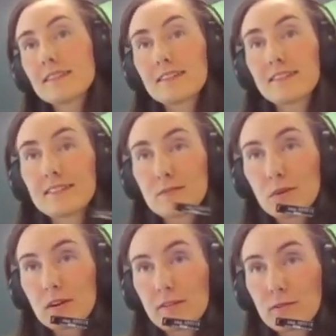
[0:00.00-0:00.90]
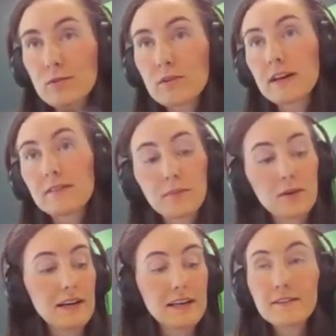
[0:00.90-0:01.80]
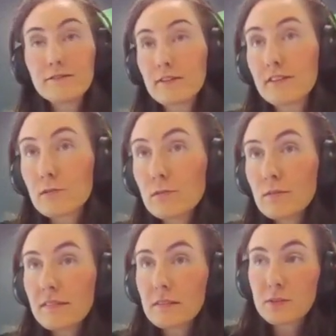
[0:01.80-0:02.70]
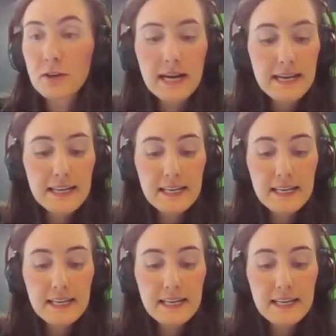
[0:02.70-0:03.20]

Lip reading: the system works for applying a physical zip tie.